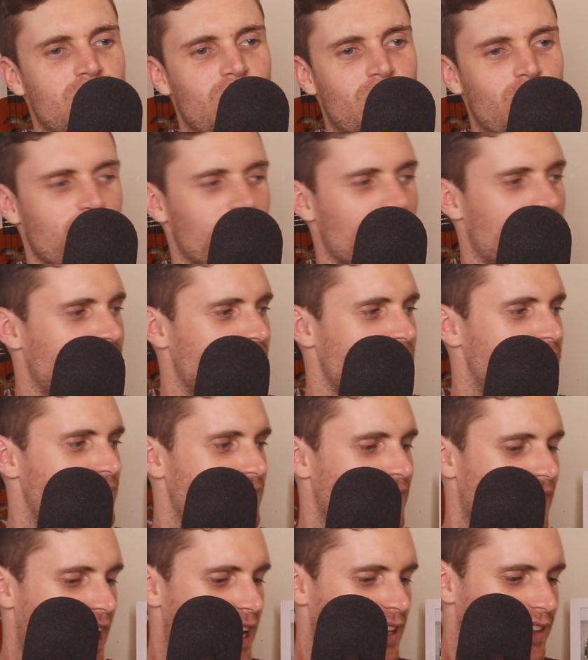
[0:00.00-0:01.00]
already
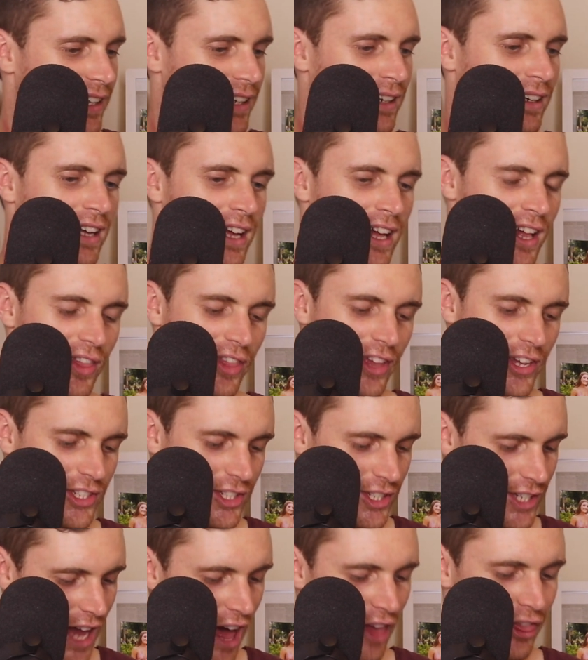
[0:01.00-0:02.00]
today that there's
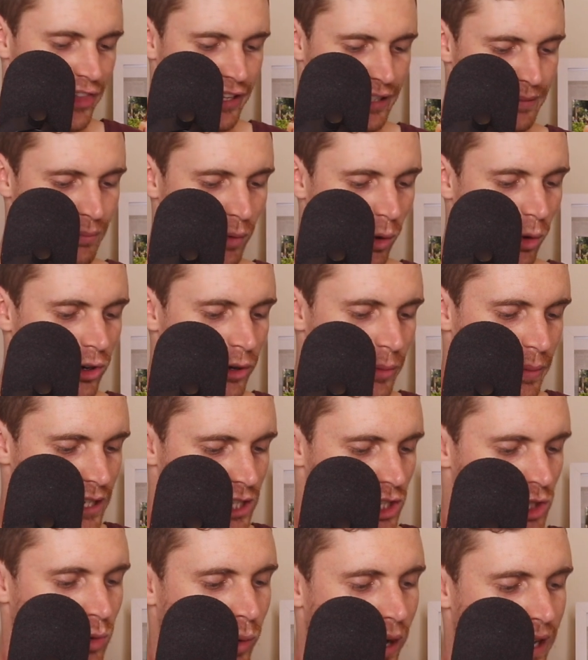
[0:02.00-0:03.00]
nothing more to be
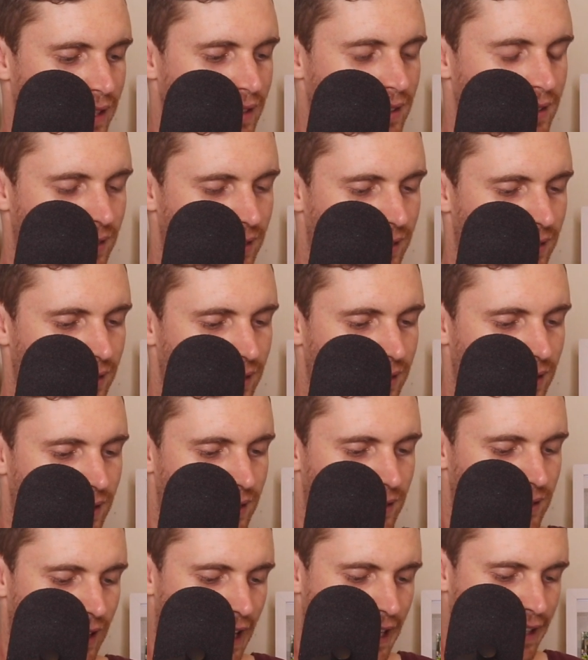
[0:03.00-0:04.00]
sweated.
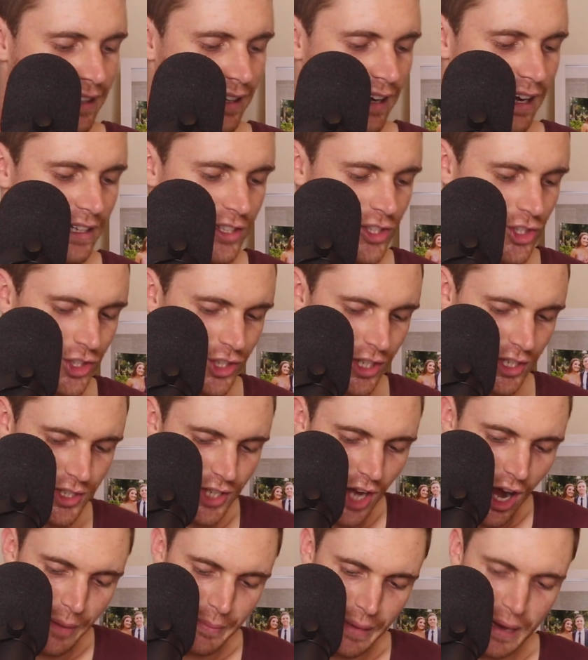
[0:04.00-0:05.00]
Like, it's just,
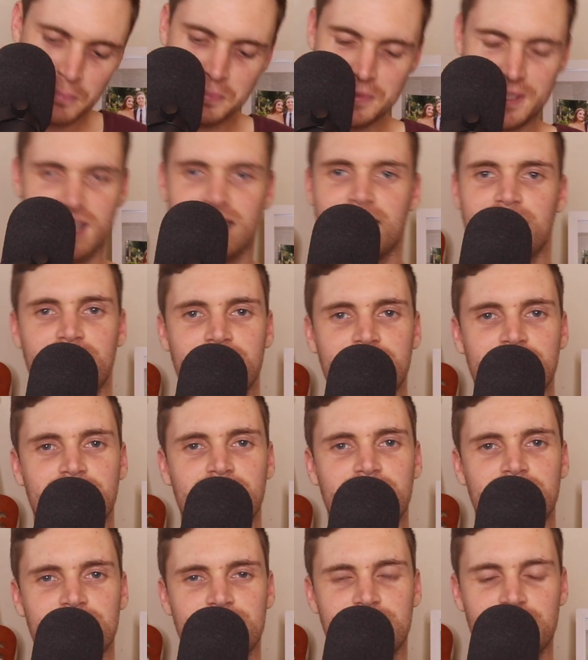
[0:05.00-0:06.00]
I'm empty.
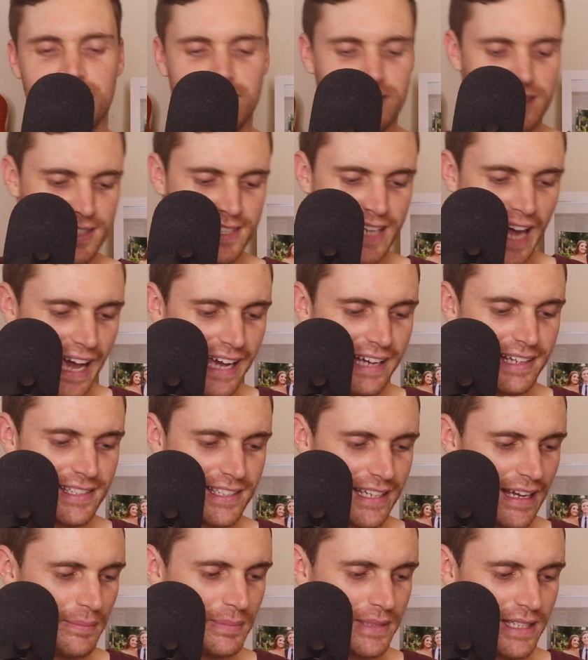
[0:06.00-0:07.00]
The tank's
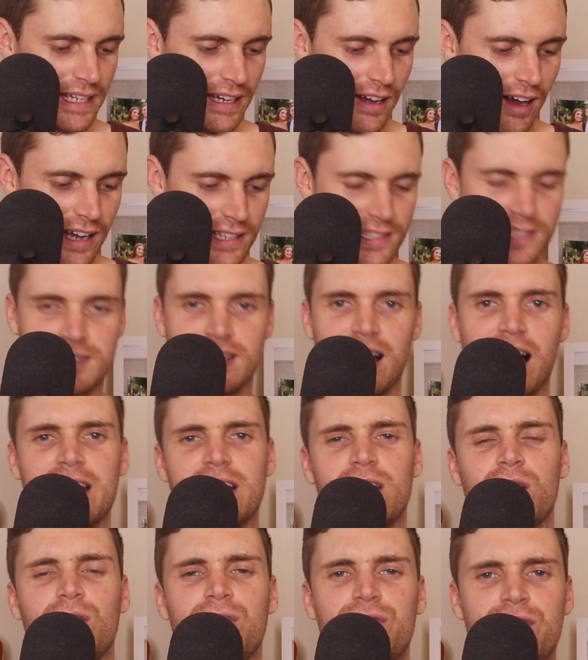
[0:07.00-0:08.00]
empty. I
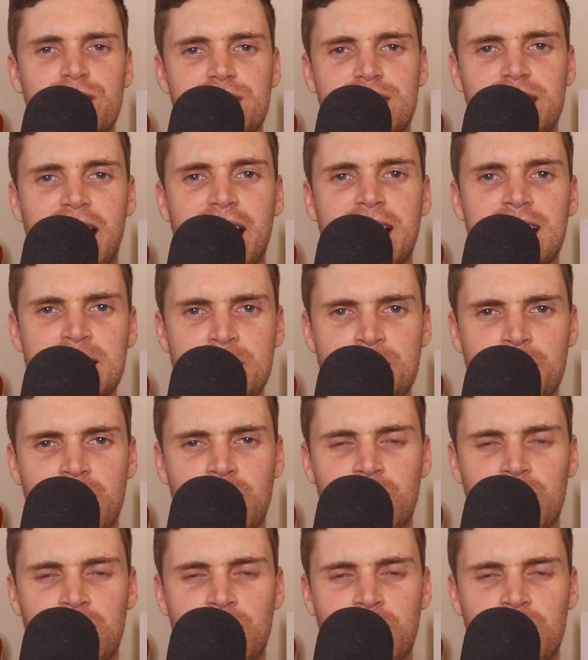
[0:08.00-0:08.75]
started off the day